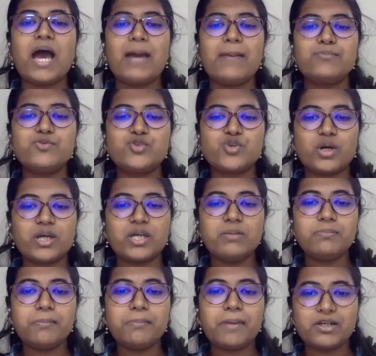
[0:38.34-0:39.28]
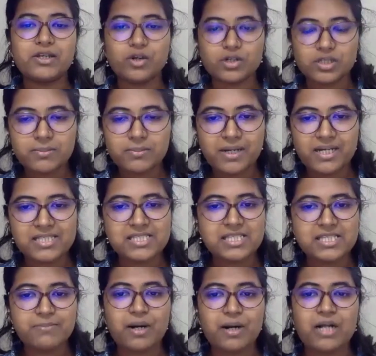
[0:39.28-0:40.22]
I am joined by Dr.
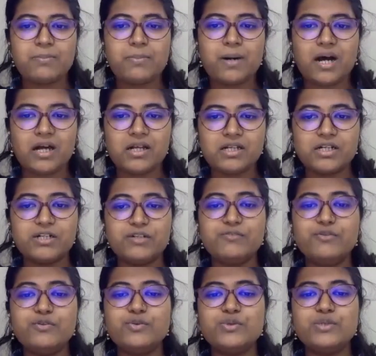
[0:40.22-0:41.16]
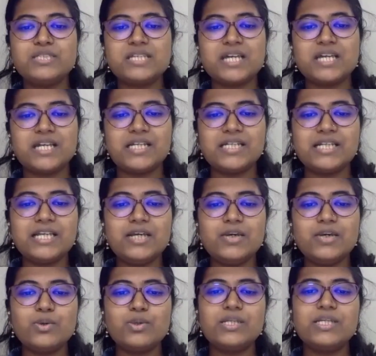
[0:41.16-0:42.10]
Nafisa Barot, who is
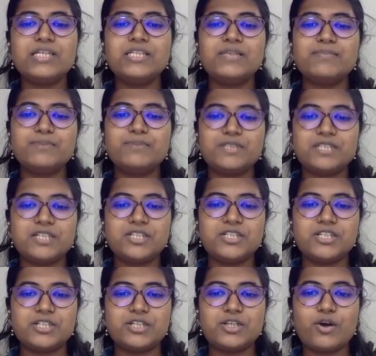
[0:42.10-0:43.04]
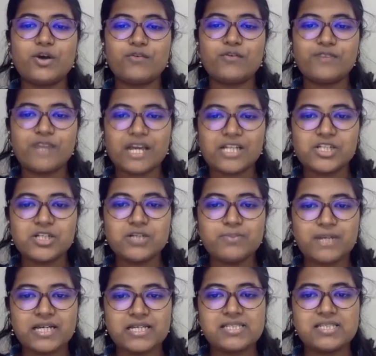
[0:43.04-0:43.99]
currently holding the position of
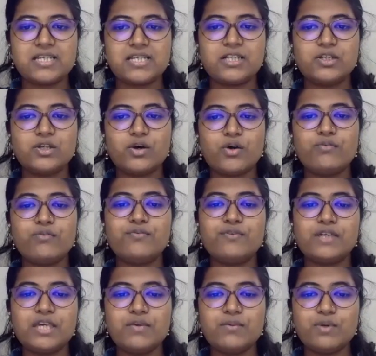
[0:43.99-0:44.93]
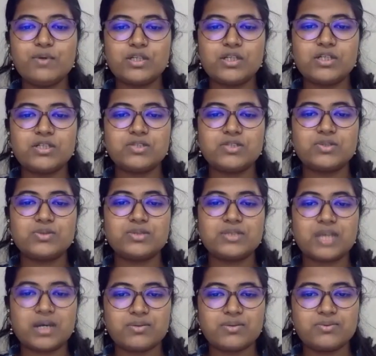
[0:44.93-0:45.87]
National President of Wiki Water
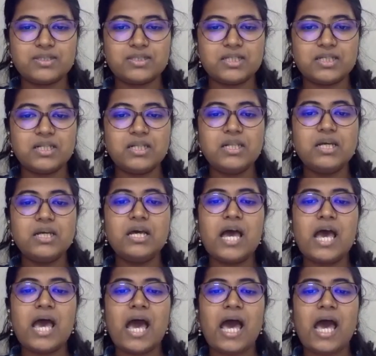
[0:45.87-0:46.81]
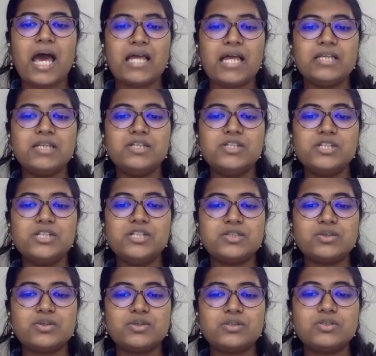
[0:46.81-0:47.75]
Resource Council, and she
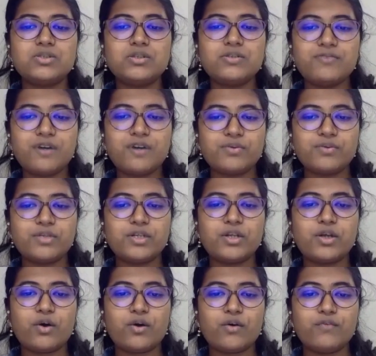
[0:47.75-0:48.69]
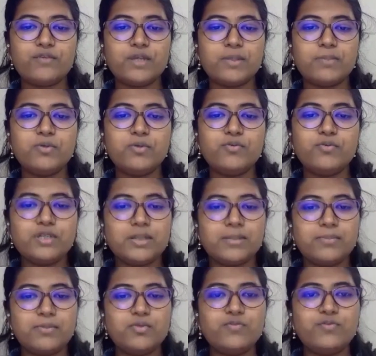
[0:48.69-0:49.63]
is also the founder of
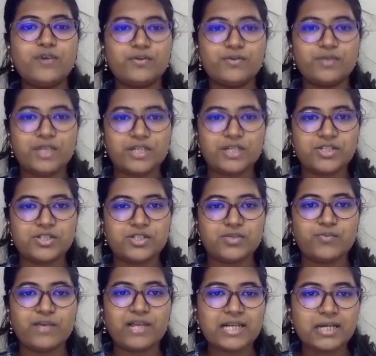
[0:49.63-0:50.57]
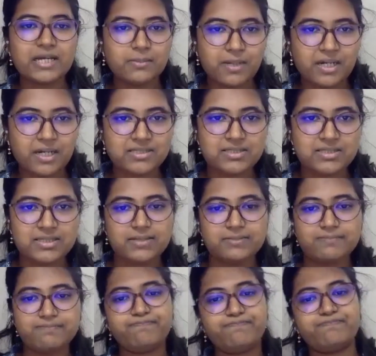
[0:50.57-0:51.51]
W4W Foundation. Welcome, Nafisa.